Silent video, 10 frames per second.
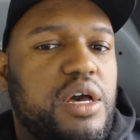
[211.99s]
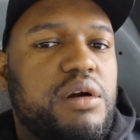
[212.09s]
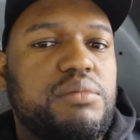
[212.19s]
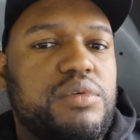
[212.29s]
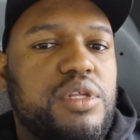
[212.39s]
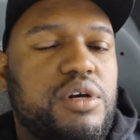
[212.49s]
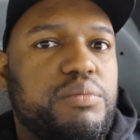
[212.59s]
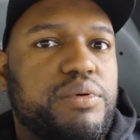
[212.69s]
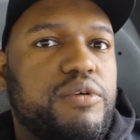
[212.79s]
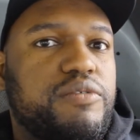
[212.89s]
help
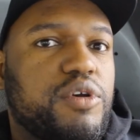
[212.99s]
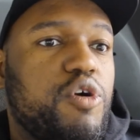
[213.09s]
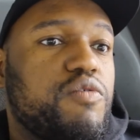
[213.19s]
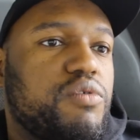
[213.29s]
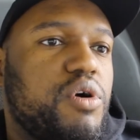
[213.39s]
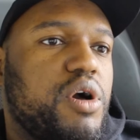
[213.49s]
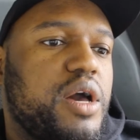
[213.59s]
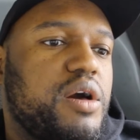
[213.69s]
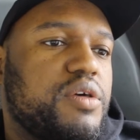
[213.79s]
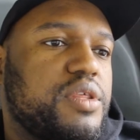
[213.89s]
improve their overall
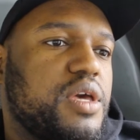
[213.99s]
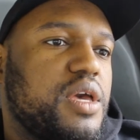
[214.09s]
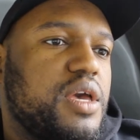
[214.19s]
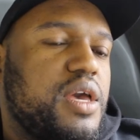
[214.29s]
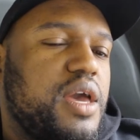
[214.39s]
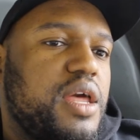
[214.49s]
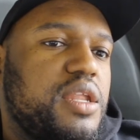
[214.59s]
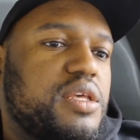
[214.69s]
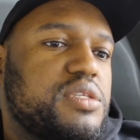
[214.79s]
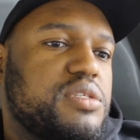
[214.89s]
health.
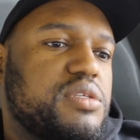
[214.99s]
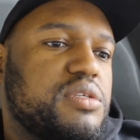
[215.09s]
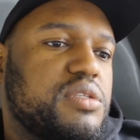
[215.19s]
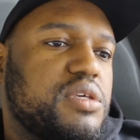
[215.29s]
And this